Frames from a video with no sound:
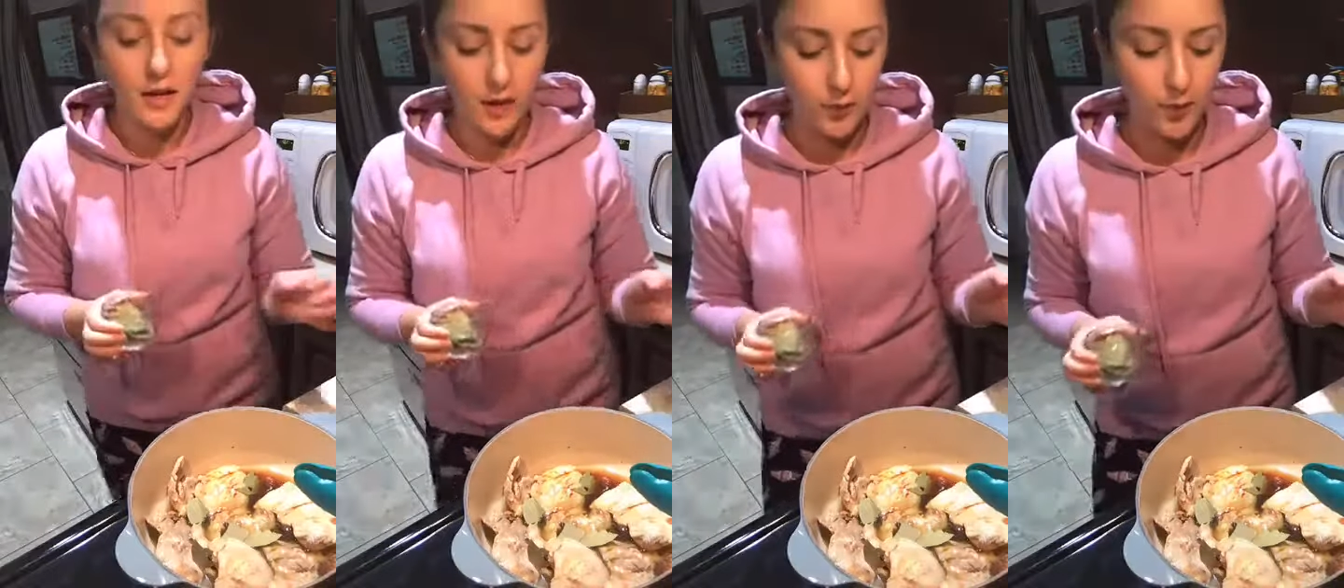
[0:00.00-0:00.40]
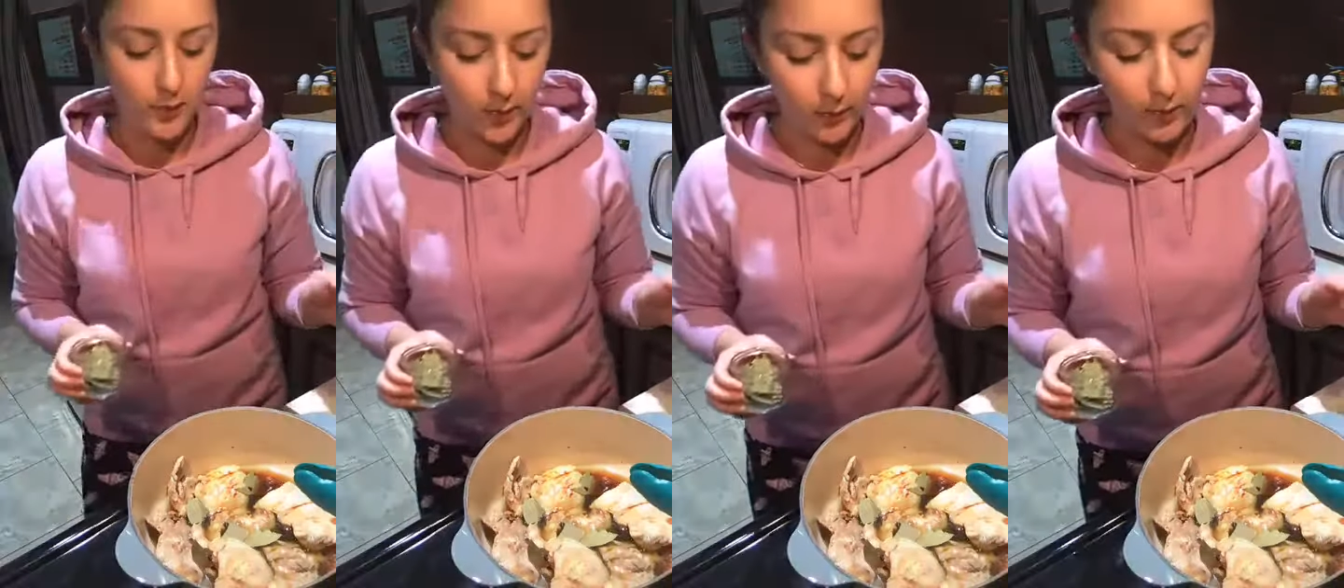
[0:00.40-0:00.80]
I put
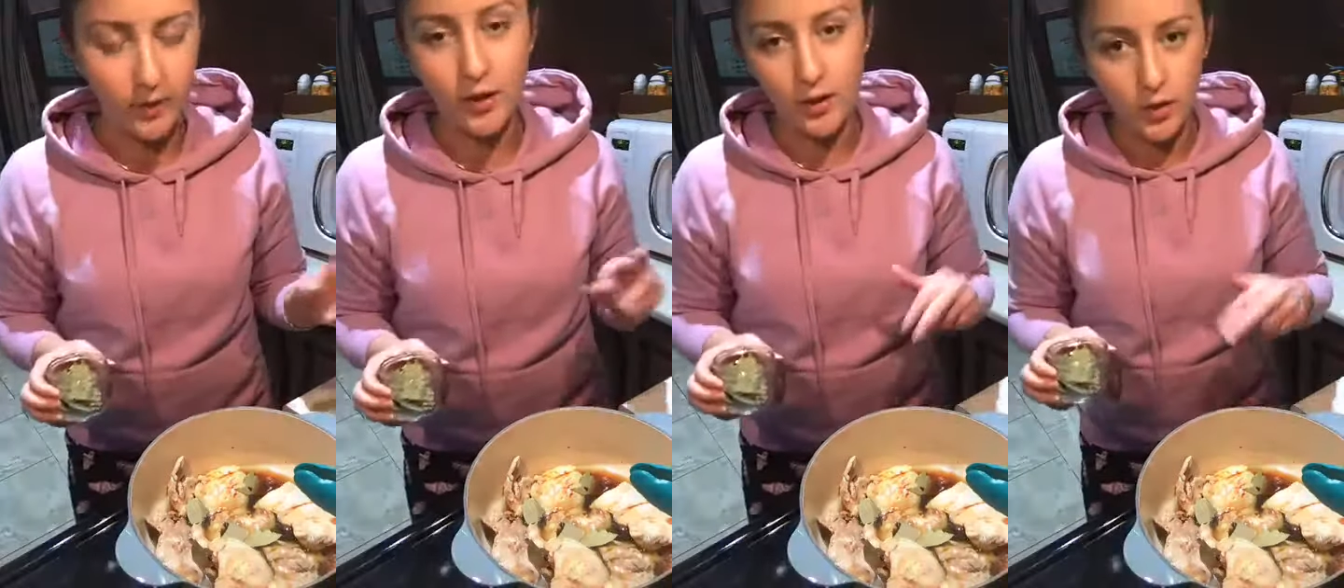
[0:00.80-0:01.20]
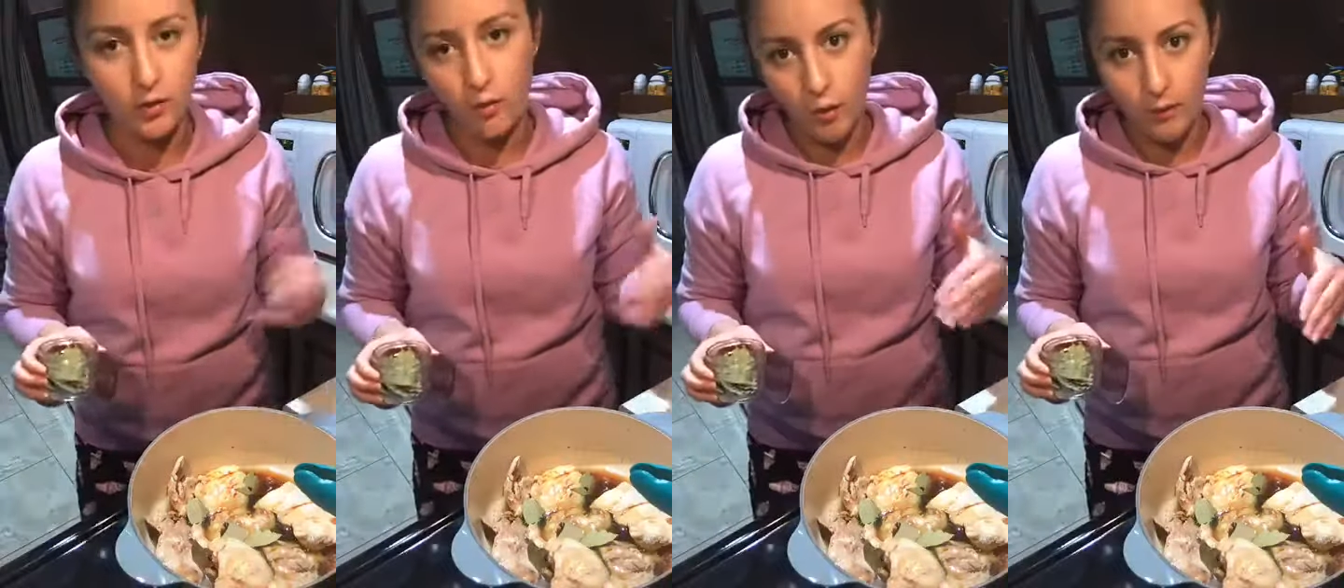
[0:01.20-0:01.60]
probably like 2
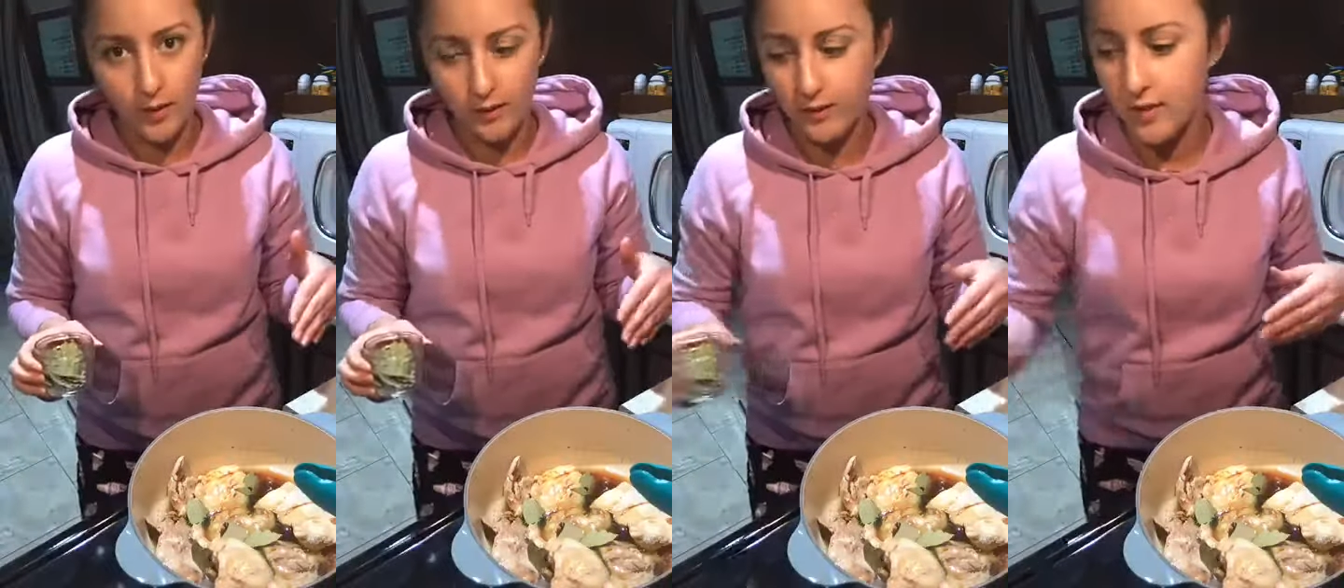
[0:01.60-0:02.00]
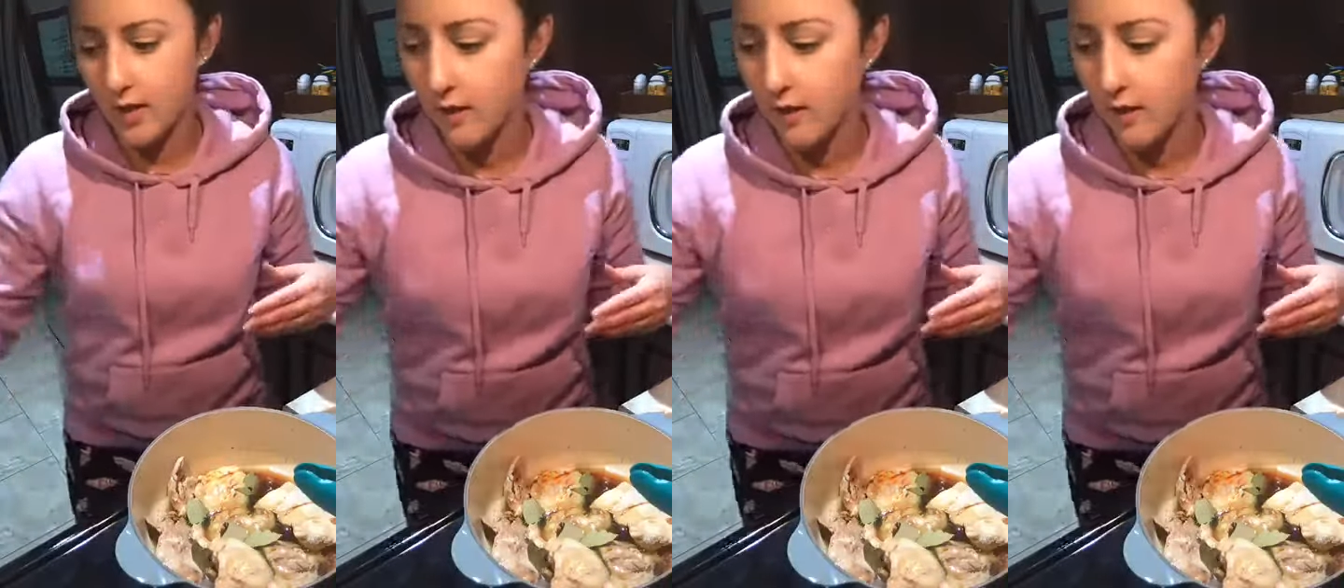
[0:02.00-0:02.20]
whole bay leaves in.